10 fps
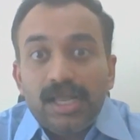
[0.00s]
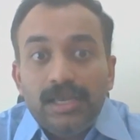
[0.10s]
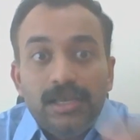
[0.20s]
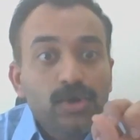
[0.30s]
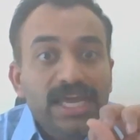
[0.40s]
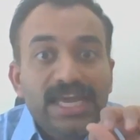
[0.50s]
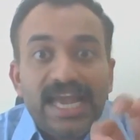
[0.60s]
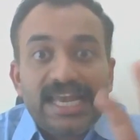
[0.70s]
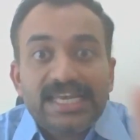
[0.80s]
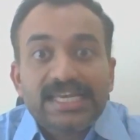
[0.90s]

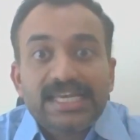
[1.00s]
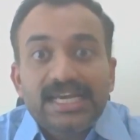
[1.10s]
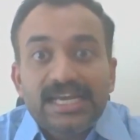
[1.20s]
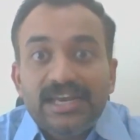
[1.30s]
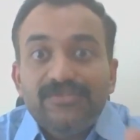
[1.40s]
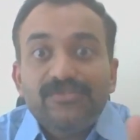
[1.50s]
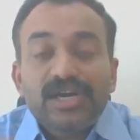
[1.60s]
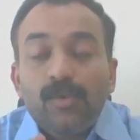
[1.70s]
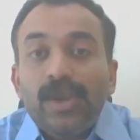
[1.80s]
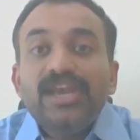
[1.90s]
looking at
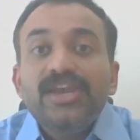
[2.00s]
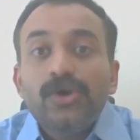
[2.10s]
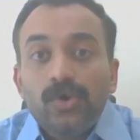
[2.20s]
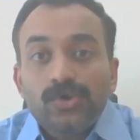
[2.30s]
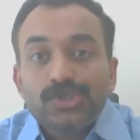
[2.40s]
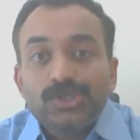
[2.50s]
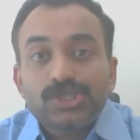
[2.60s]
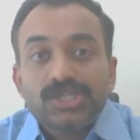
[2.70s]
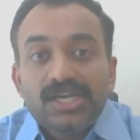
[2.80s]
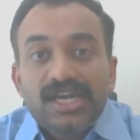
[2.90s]
different
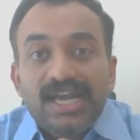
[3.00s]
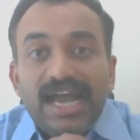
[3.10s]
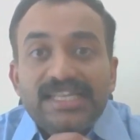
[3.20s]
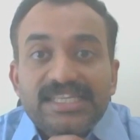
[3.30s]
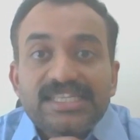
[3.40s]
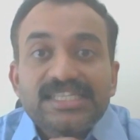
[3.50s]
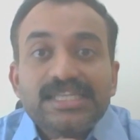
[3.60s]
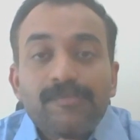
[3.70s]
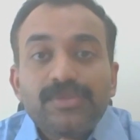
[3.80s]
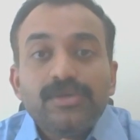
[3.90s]
windows, and this is
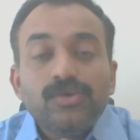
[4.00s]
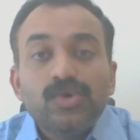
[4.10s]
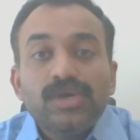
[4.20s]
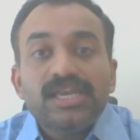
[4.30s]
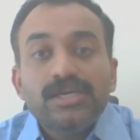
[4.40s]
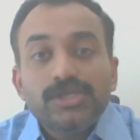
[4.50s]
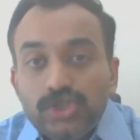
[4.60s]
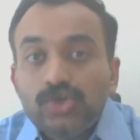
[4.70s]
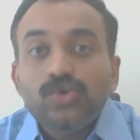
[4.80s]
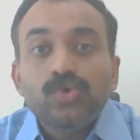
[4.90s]
something you can
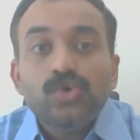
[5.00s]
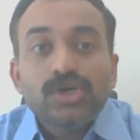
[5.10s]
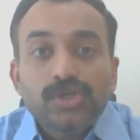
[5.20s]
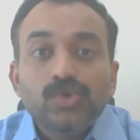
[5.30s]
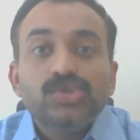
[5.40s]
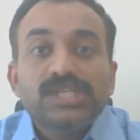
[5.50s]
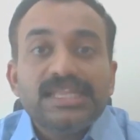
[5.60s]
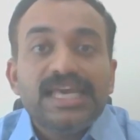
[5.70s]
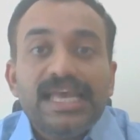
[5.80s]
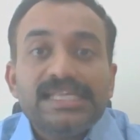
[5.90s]
do
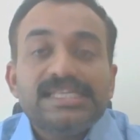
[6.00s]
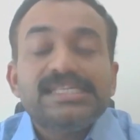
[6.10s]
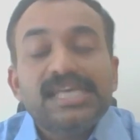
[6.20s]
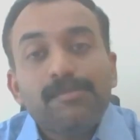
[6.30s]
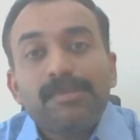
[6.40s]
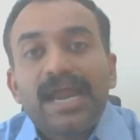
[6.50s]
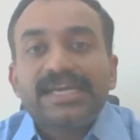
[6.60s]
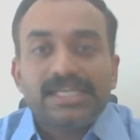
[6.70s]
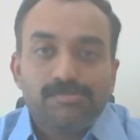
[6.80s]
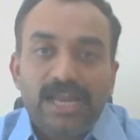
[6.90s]
using the ACCA
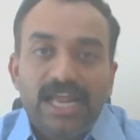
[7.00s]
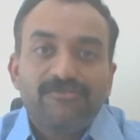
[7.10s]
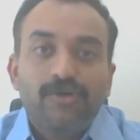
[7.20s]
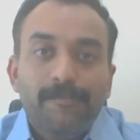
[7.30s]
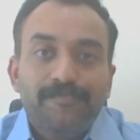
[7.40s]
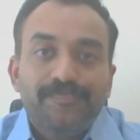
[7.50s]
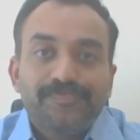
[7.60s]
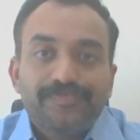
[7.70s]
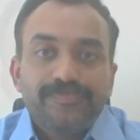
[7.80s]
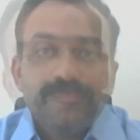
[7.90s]
practice platform.
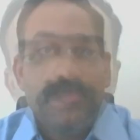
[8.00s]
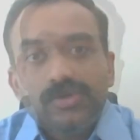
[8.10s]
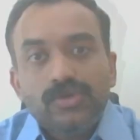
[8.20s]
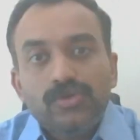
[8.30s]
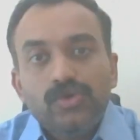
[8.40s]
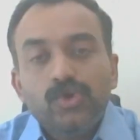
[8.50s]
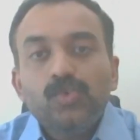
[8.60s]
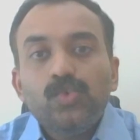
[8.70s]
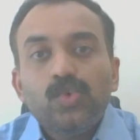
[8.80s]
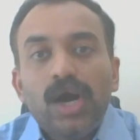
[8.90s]

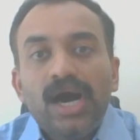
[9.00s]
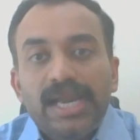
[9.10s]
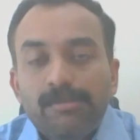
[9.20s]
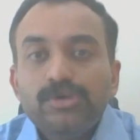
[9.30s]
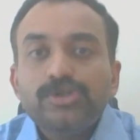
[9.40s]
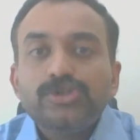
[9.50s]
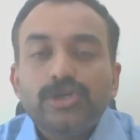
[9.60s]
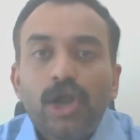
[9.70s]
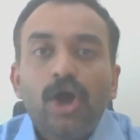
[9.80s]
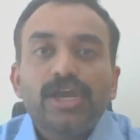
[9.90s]
You are able to
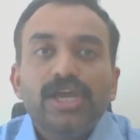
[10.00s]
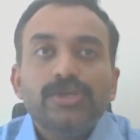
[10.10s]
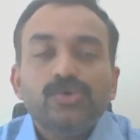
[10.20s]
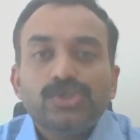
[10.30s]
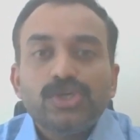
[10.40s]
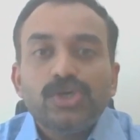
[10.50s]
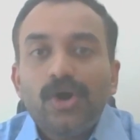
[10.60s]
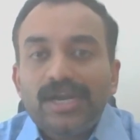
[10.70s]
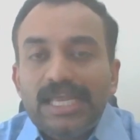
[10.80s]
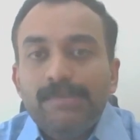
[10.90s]
log in using
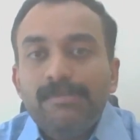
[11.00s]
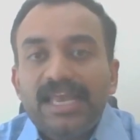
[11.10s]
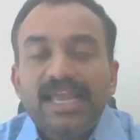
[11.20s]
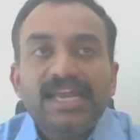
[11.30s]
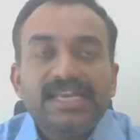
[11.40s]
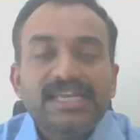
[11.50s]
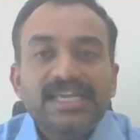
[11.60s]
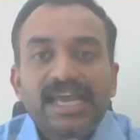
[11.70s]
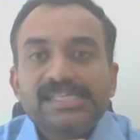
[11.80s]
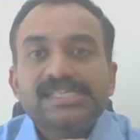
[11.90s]
your email
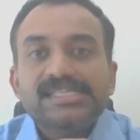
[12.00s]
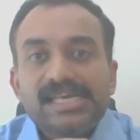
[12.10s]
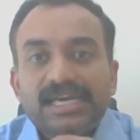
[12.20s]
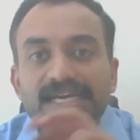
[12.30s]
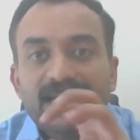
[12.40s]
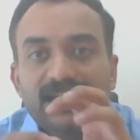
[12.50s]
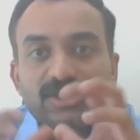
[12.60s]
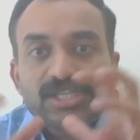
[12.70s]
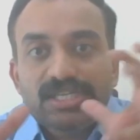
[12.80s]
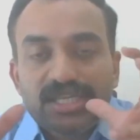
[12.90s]
ID, ACCA
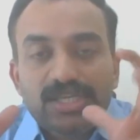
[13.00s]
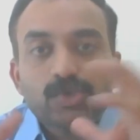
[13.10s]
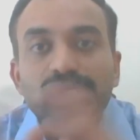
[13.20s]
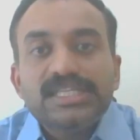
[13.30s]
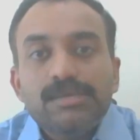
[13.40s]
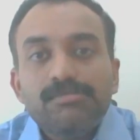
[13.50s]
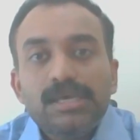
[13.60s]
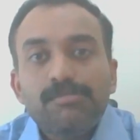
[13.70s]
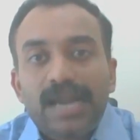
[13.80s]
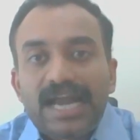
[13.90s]
credentials into a
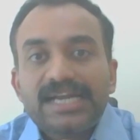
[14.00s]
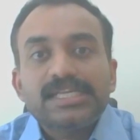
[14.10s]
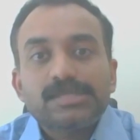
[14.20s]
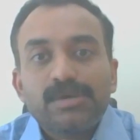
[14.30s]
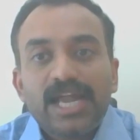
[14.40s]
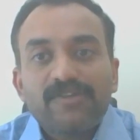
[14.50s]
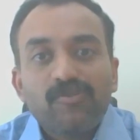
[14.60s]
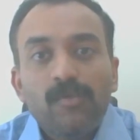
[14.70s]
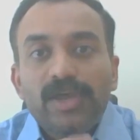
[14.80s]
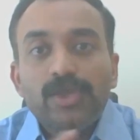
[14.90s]
CBE practice
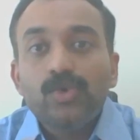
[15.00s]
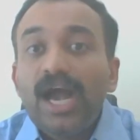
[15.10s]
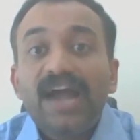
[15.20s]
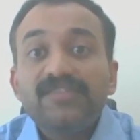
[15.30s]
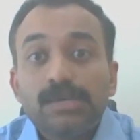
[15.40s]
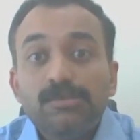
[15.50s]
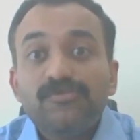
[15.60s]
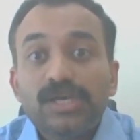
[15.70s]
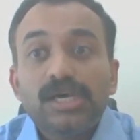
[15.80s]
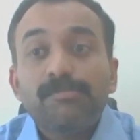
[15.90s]
platform where you have some
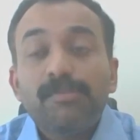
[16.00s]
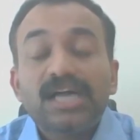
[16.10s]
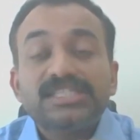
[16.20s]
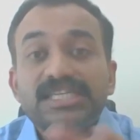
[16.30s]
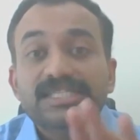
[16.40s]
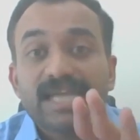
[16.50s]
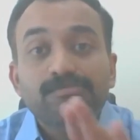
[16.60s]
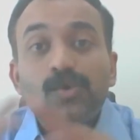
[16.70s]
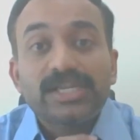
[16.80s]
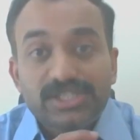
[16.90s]
of the past
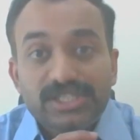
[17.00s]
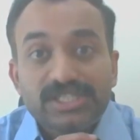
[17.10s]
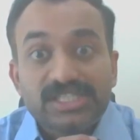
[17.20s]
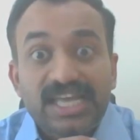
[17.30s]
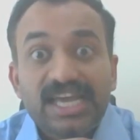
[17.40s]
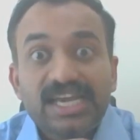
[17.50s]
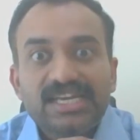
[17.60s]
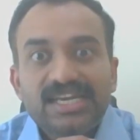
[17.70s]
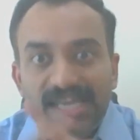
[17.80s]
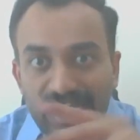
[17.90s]
exam questions there
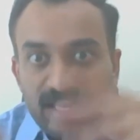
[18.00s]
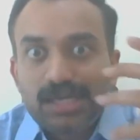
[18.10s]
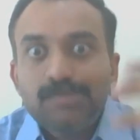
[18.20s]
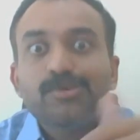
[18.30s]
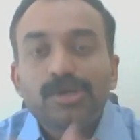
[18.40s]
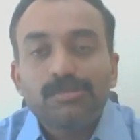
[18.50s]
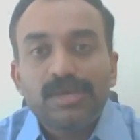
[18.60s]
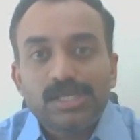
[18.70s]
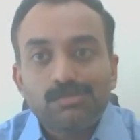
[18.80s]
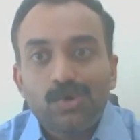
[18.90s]
in a
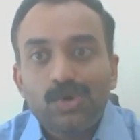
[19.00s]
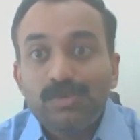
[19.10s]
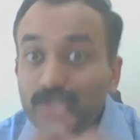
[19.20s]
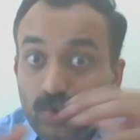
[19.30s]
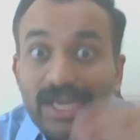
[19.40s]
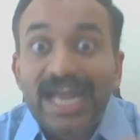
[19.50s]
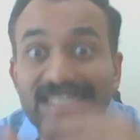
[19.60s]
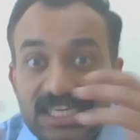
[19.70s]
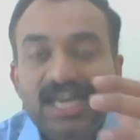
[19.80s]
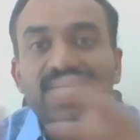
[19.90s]
computer-based mode, which you
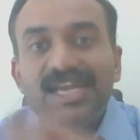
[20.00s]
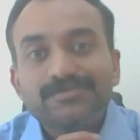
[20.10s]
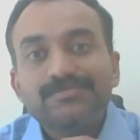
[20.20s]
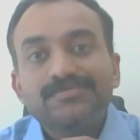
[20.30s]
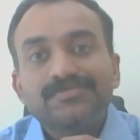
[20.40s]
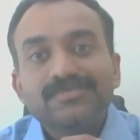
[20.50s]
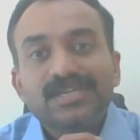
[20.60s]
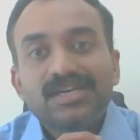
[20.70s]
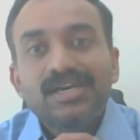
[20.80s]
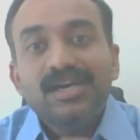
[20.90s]
can try
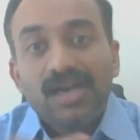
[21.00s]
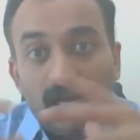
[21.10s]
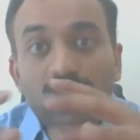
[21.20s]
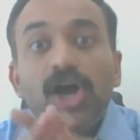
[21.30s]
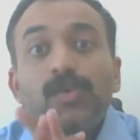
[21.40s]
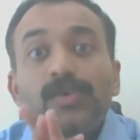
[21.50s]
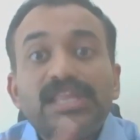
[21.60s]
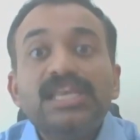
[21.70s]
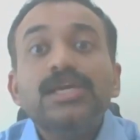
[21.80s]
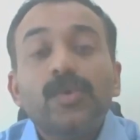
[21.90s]
along
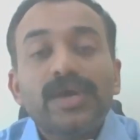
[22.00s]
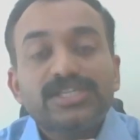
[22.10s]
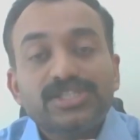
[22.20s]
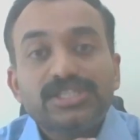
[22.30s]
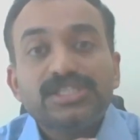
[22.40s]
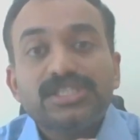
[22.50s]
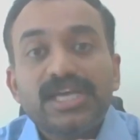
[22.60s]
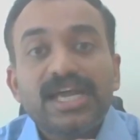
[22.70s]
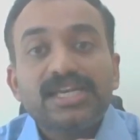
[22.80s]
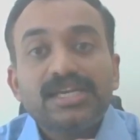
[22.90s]
with any questions
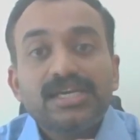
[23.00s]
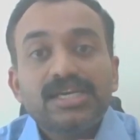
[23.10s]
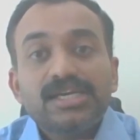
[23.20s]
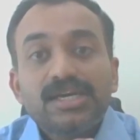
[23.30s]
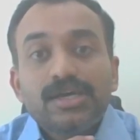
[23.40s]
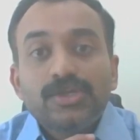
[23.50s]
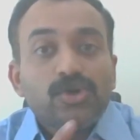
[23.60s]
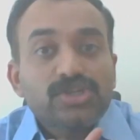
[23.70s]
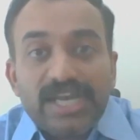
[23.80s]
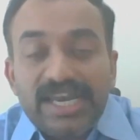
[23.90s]
that
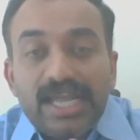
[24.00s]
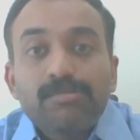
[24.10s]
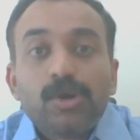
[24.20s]
your training